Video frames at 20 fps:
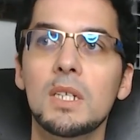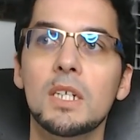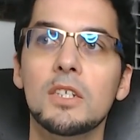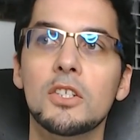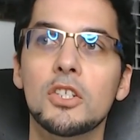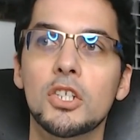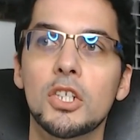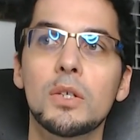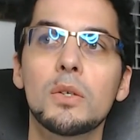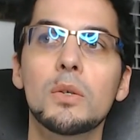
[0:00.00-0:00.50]

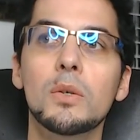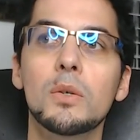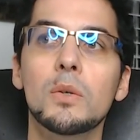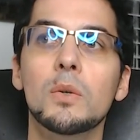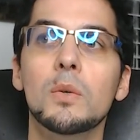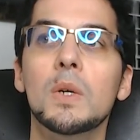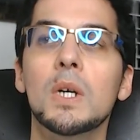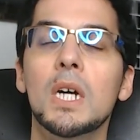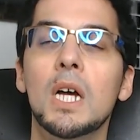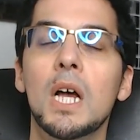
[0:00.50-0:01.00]

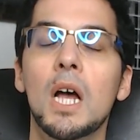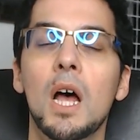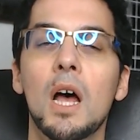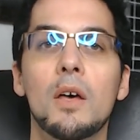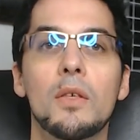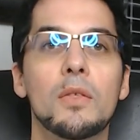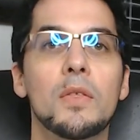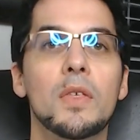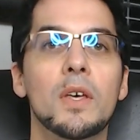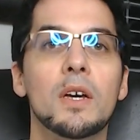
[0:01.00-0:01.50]
to
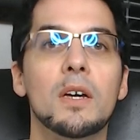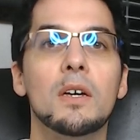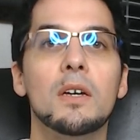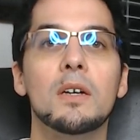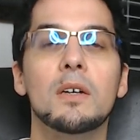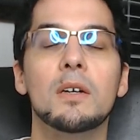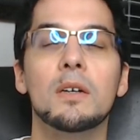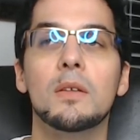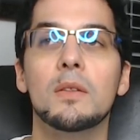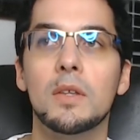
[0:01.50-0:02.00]

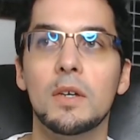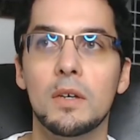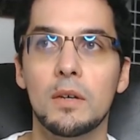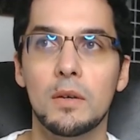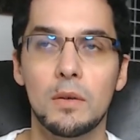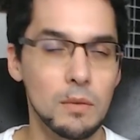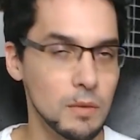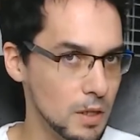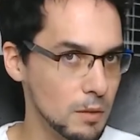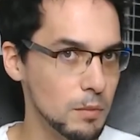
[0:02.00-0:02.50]

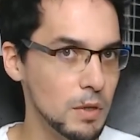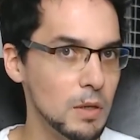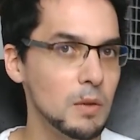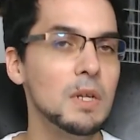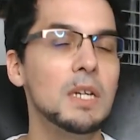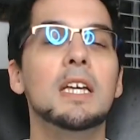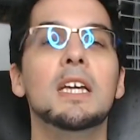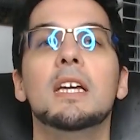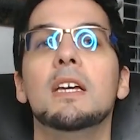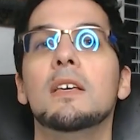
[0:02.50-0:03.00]
the
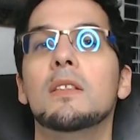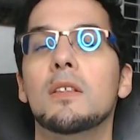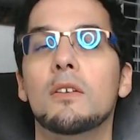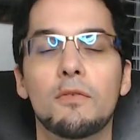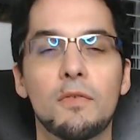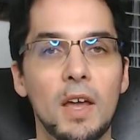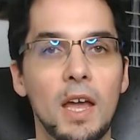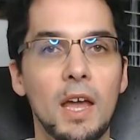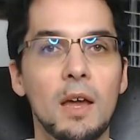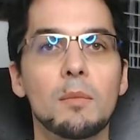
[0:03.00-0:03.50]
community, the
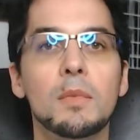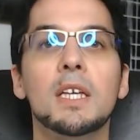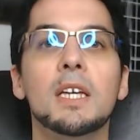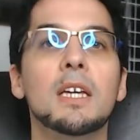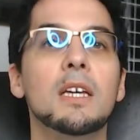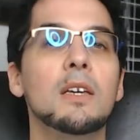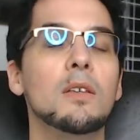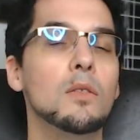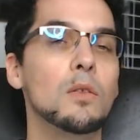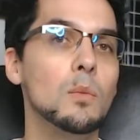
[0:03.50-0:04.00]

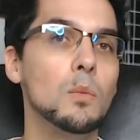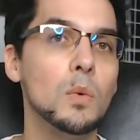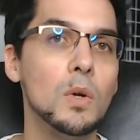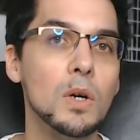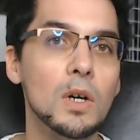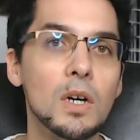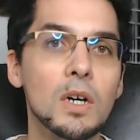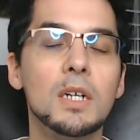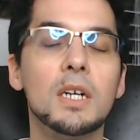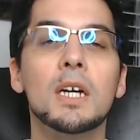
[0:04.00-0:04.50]
family, the
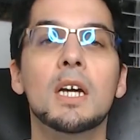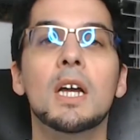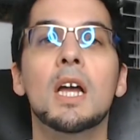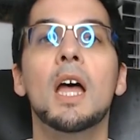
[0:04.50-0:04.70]
work,